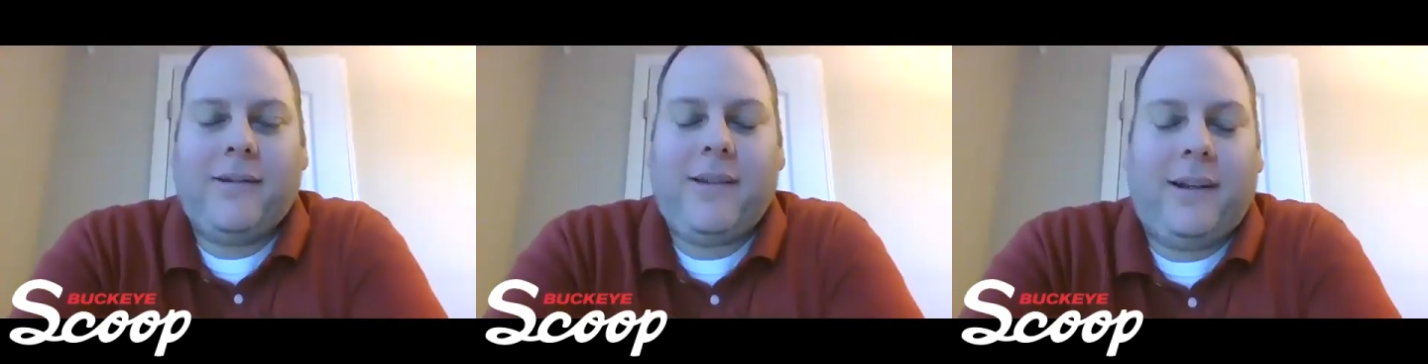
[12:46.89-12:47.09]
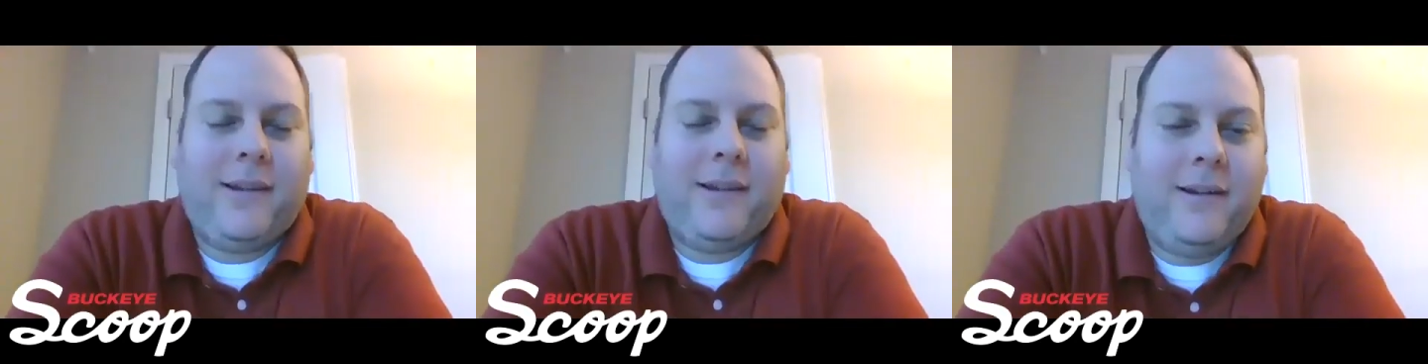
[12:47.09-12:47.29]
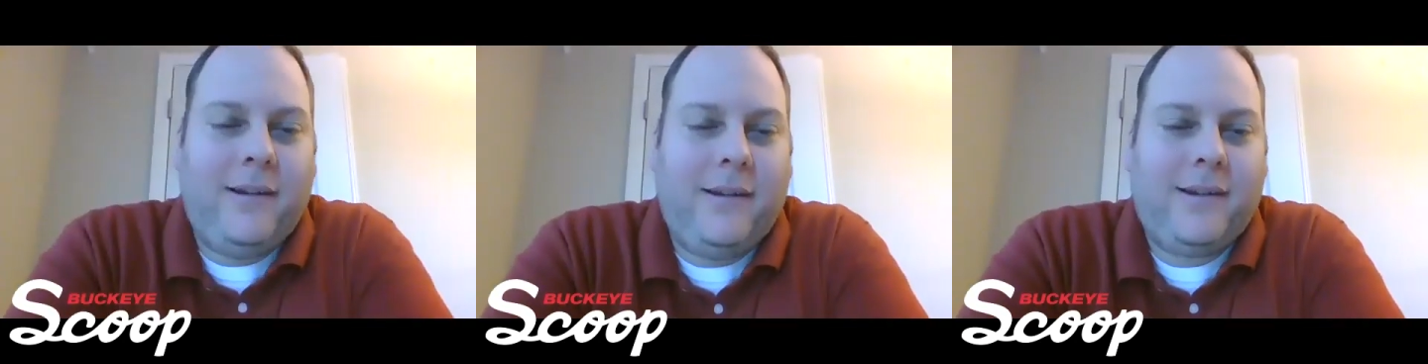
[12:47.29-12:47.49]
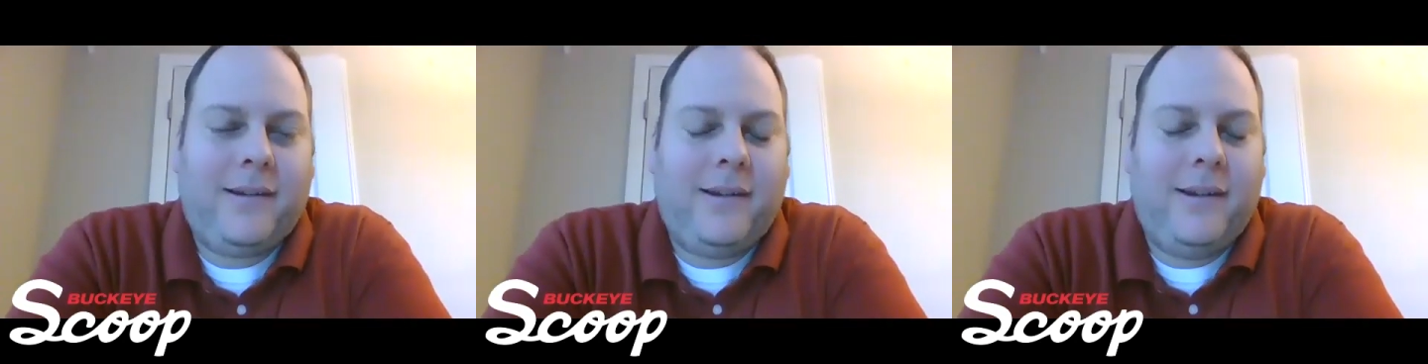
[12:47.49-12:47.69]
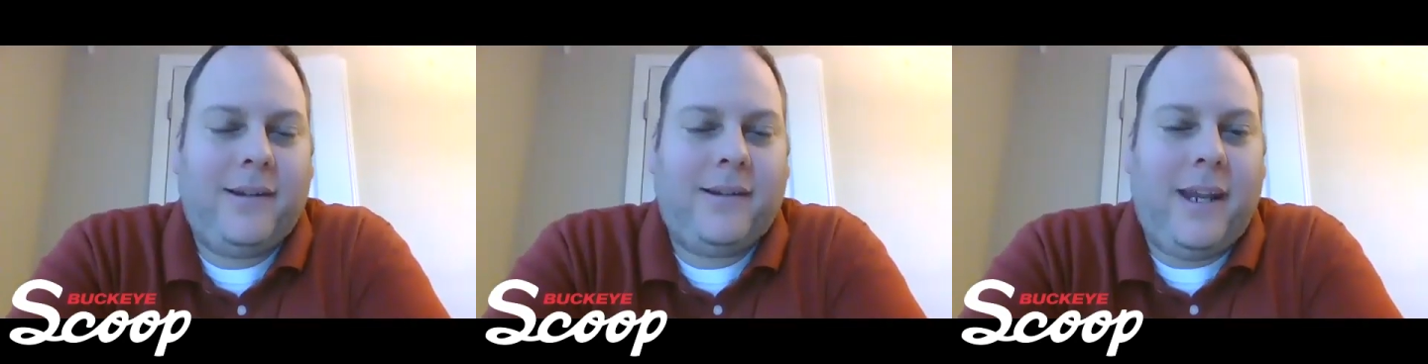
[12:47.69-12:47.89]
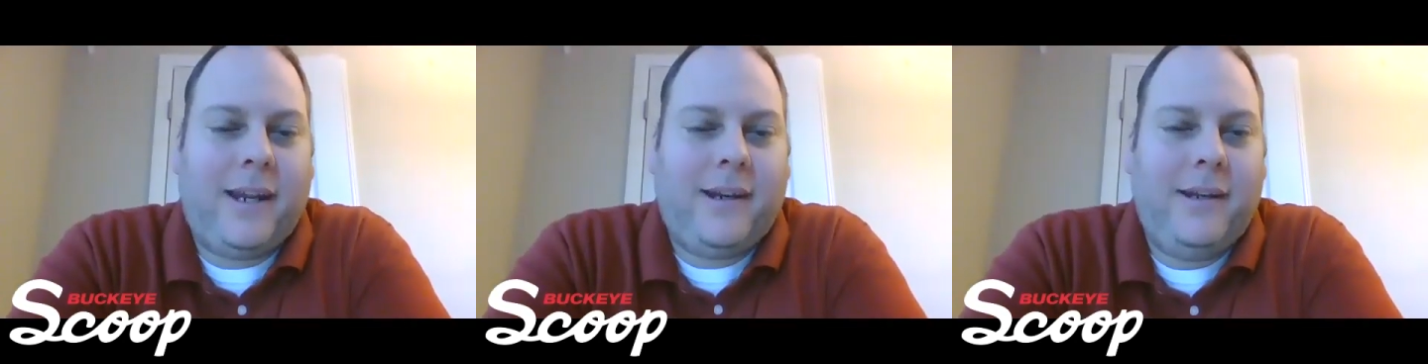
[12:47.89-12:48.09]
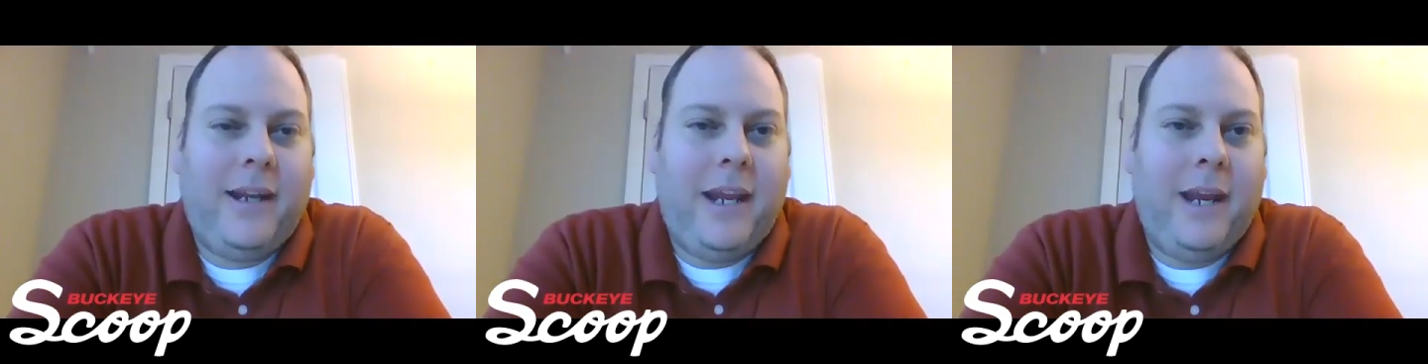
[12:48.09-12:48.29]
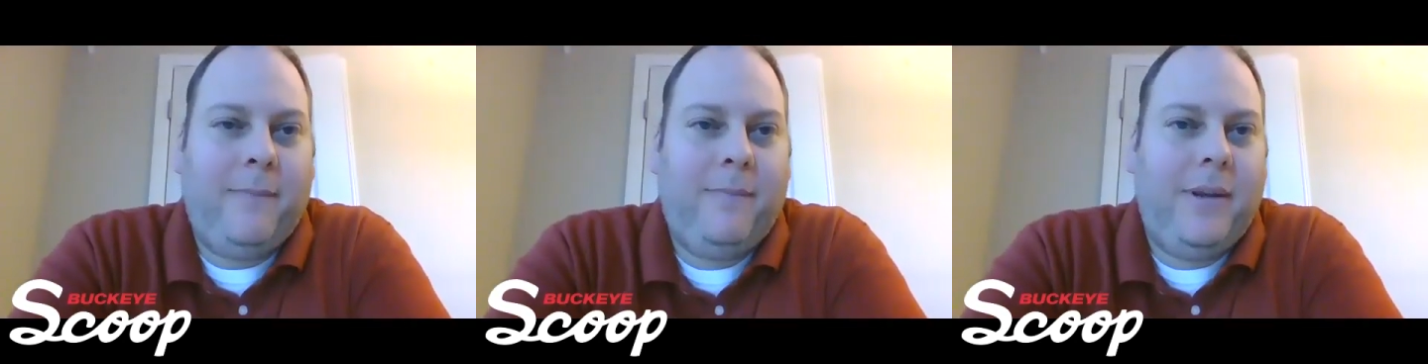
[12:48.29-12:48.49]
Sounds like the the
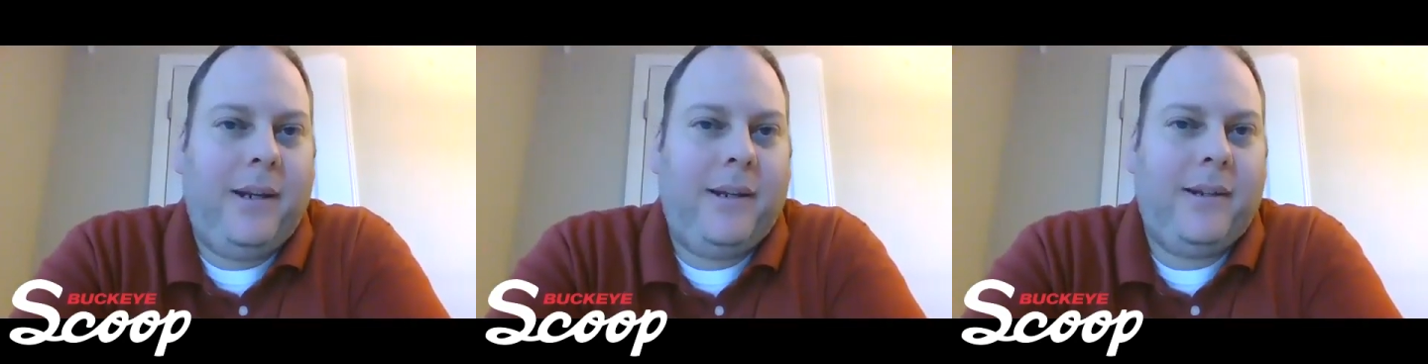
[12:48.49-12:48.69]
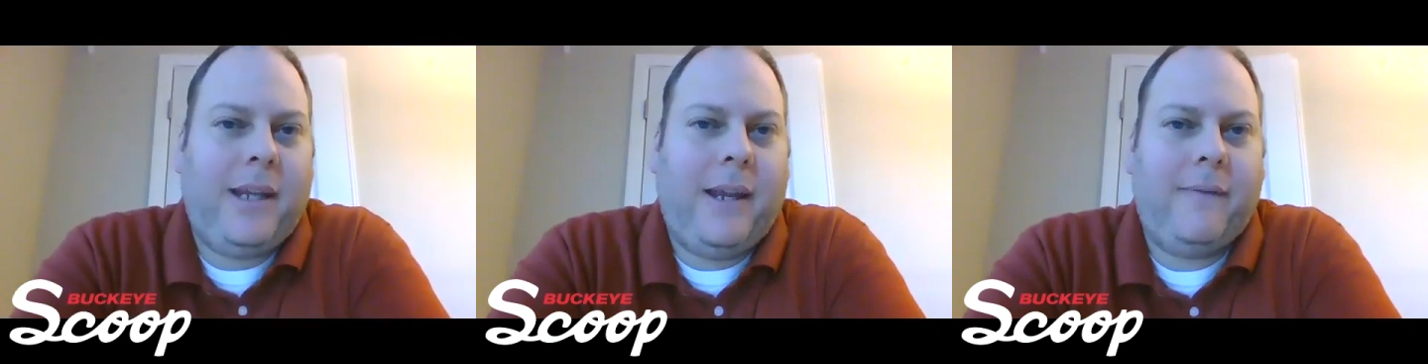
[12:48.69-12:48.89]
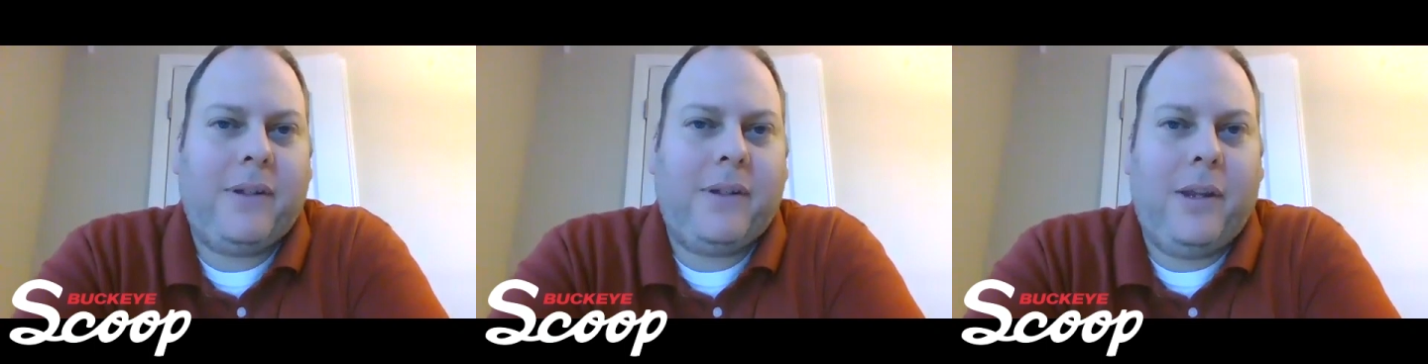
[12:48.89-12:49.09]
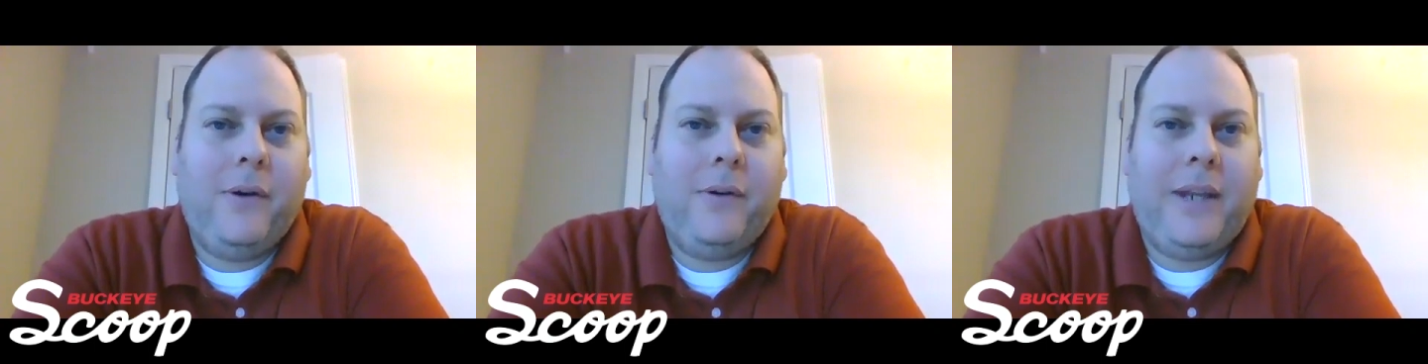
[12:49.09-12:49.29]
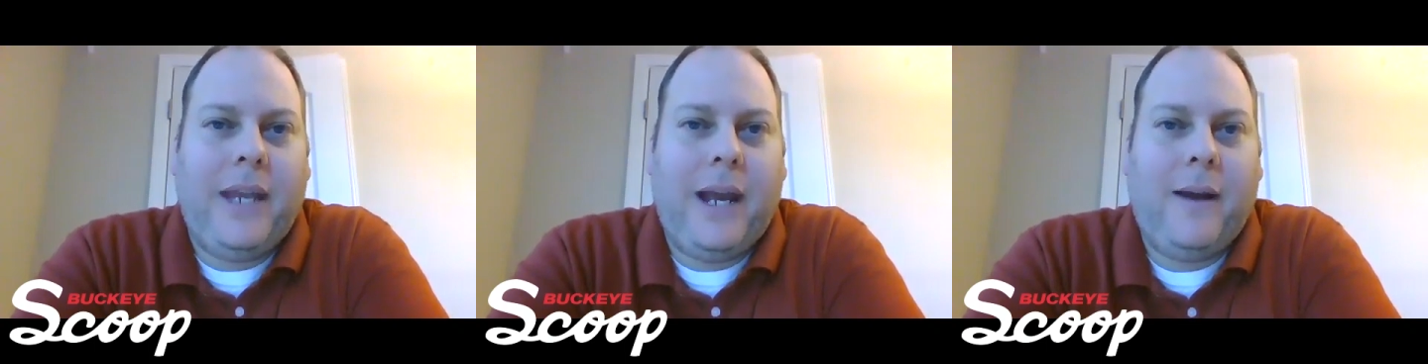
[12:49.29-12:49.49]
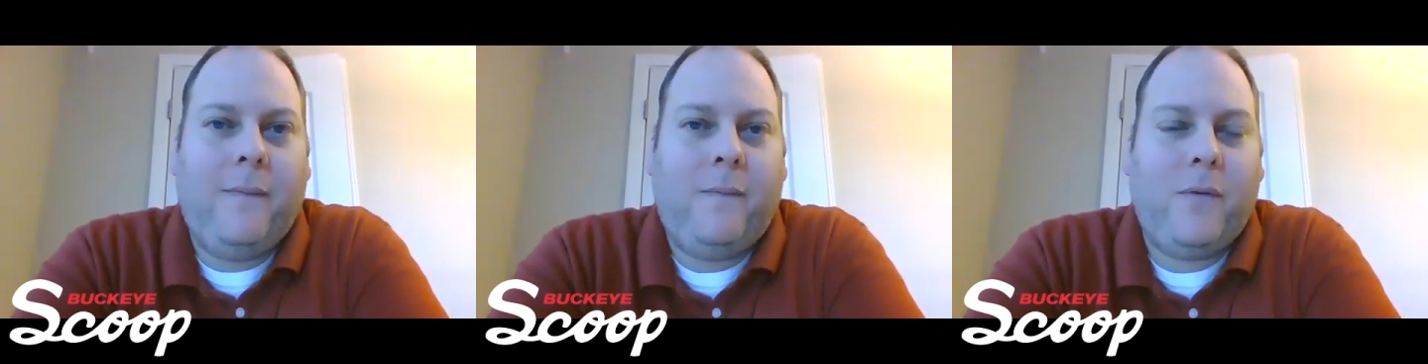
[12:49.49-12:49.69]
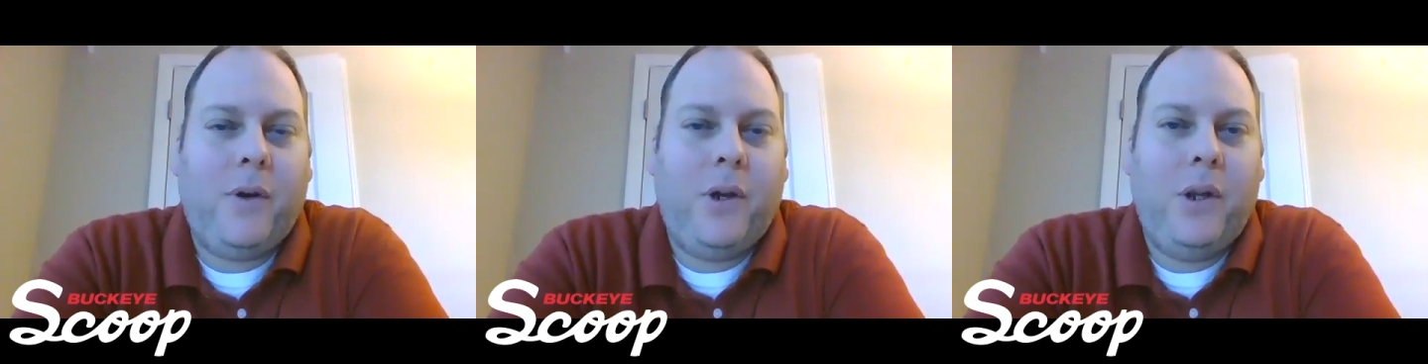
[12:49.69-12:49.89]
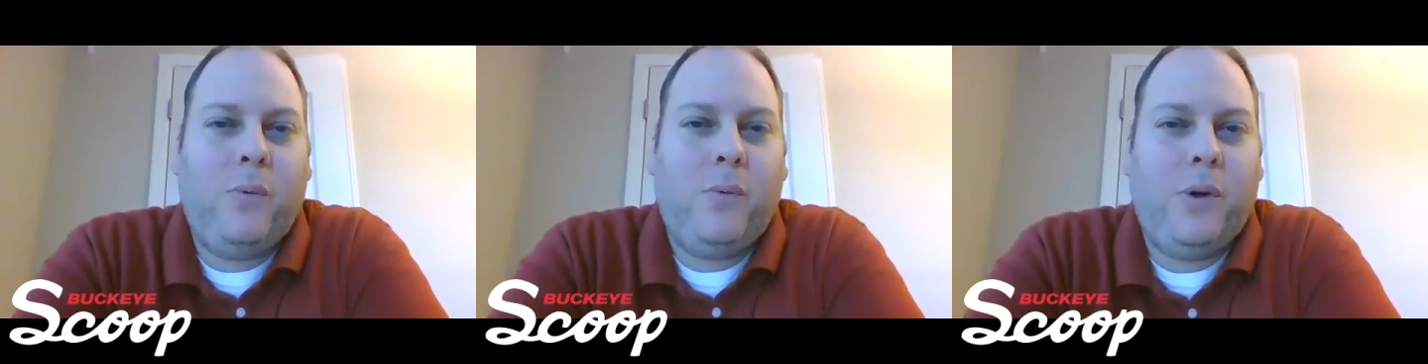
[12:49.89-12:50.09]
second game things have slowed down
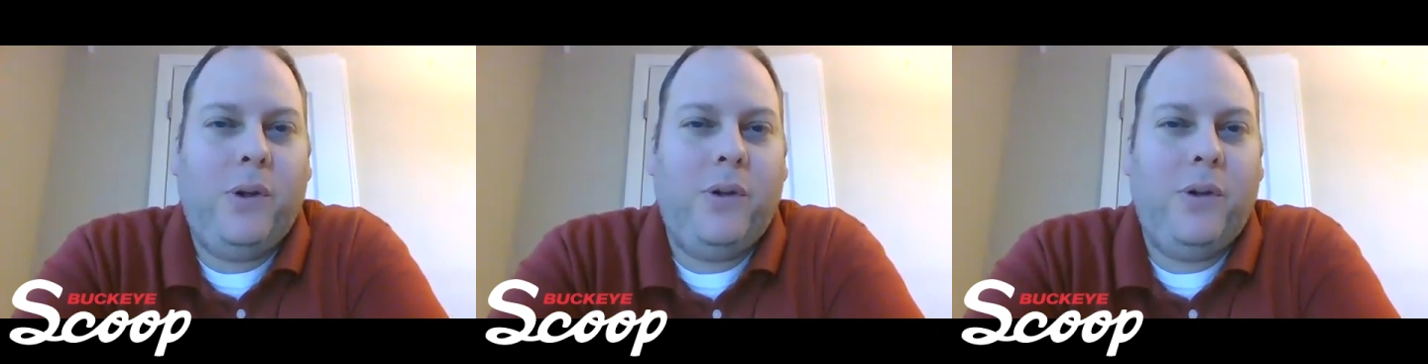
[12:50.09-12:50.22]
for you.